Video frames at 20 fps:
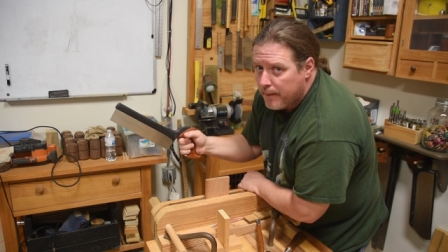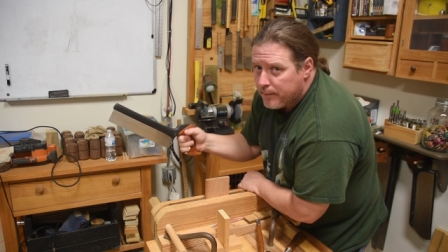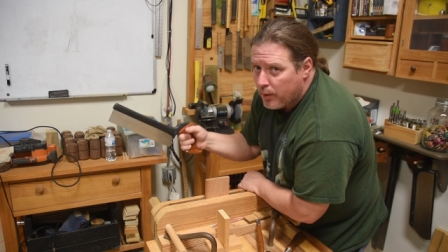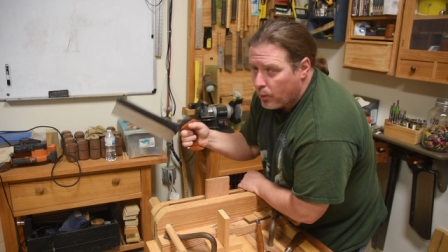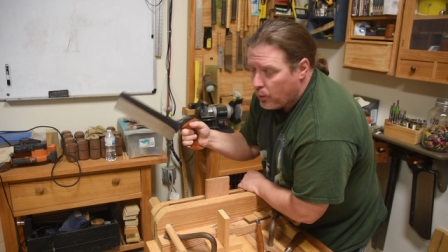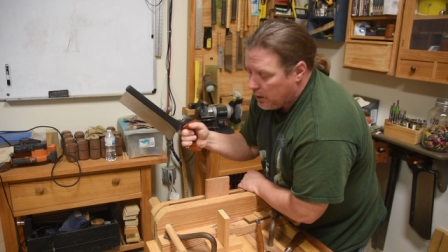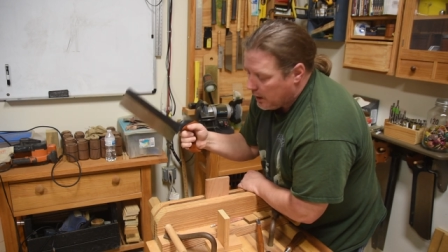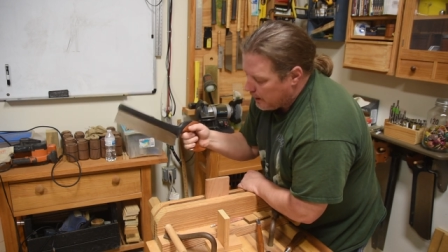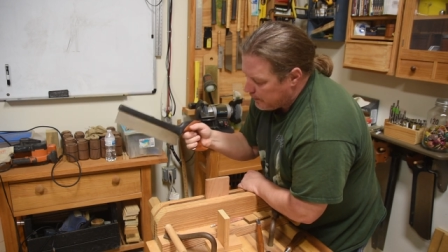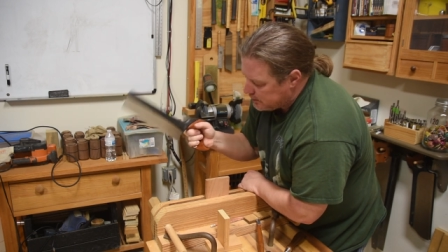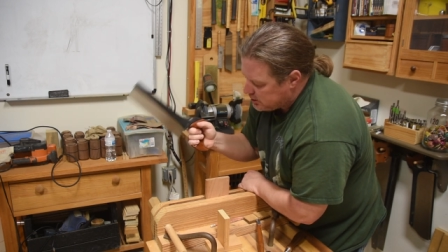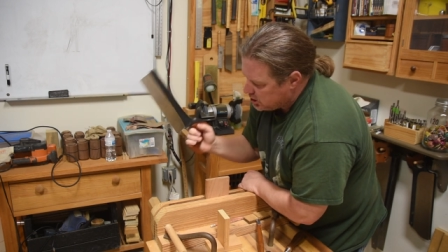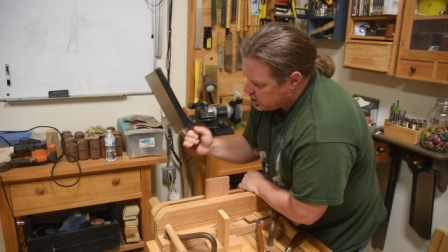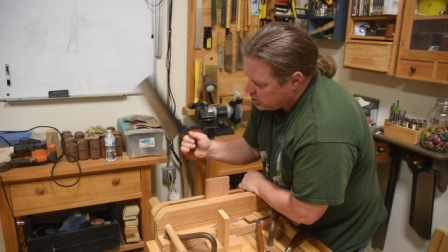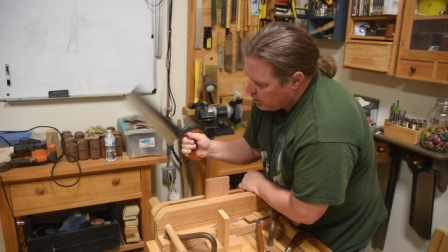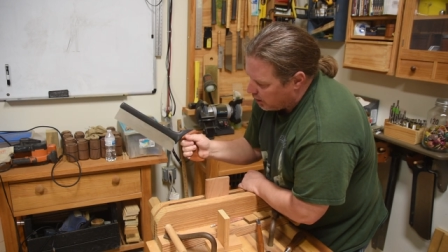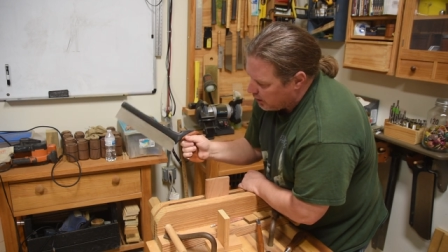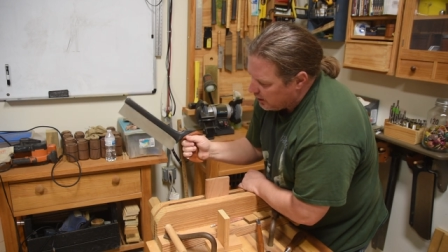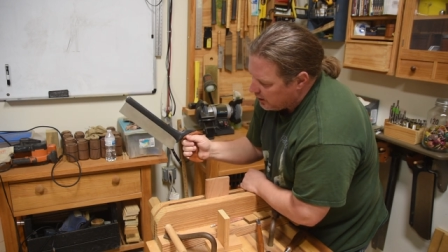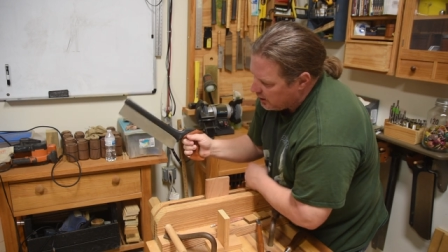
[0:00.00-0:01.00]
But when I'm
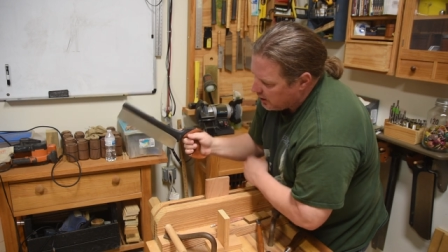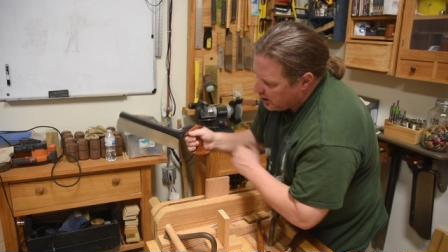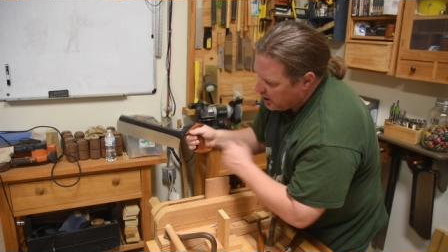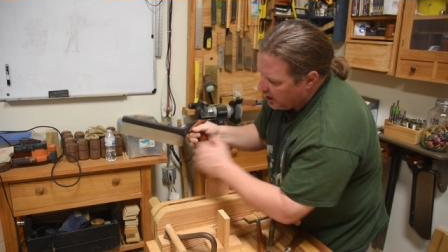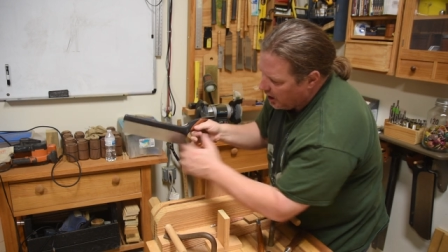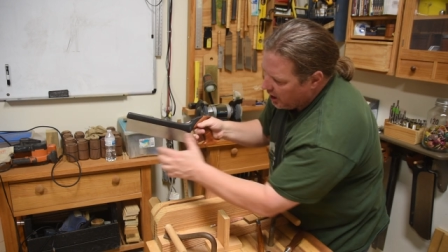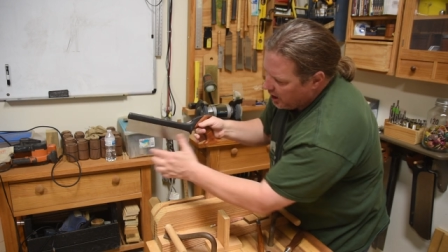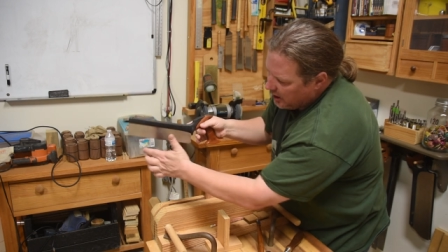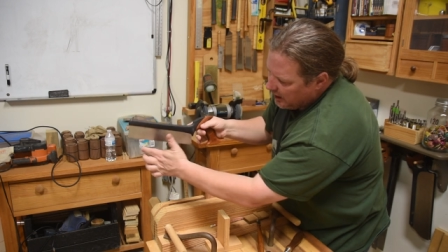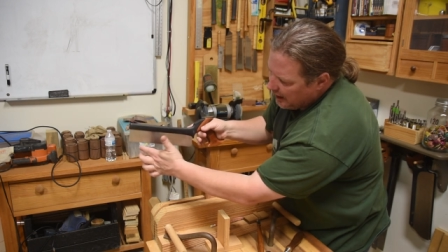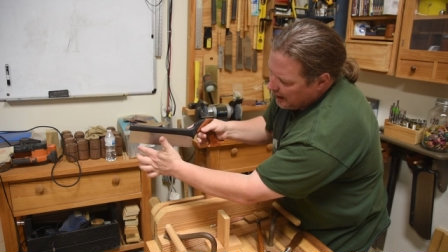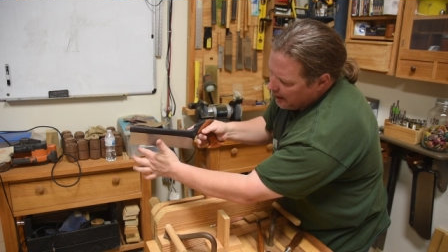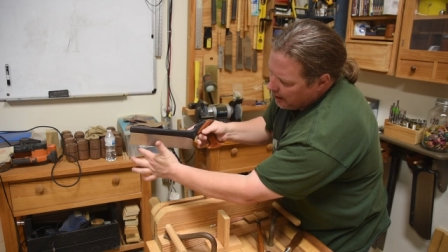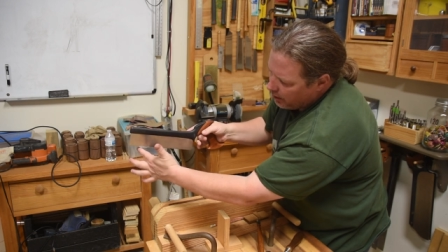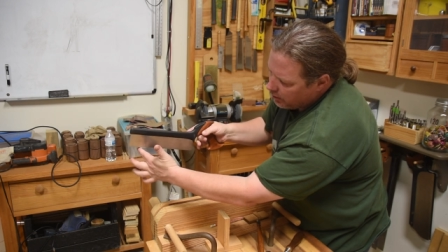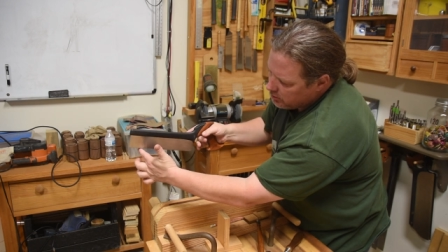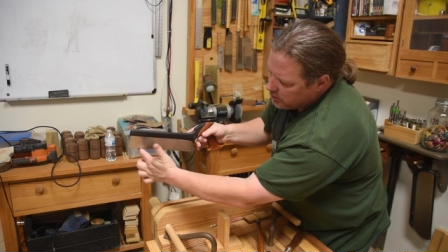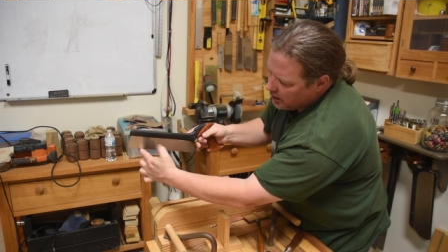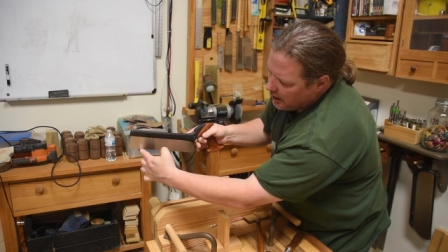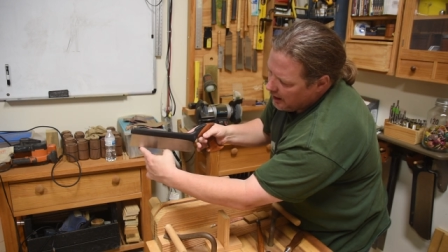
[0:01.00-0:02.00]
starting to cut
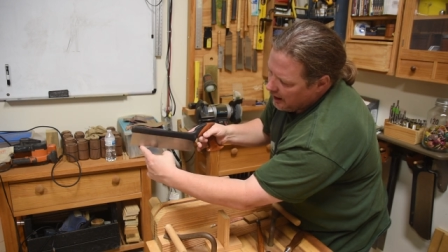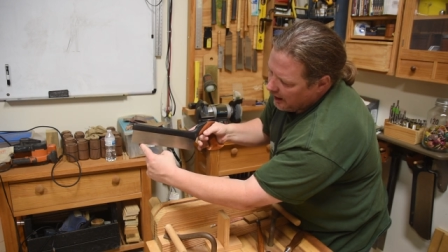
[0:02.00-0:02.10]
out,